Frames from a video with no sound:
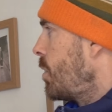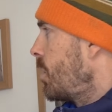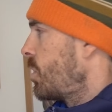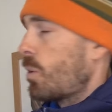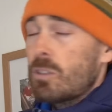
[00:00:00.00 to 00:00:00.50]

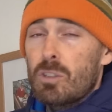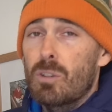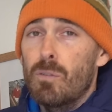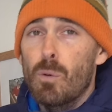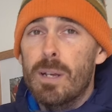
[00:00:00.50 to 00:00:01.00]
So I just
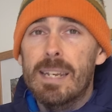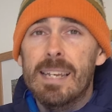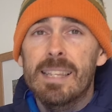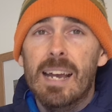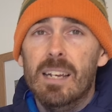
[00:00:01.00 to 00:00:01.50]
avoid it
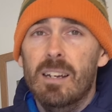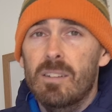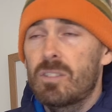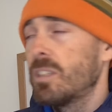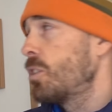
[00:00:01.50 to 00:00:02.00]
in that kind
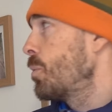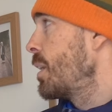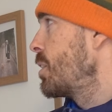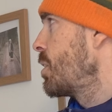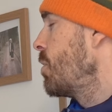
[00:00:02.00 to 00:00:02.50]
of
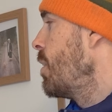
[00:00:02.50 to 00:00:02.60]
situation,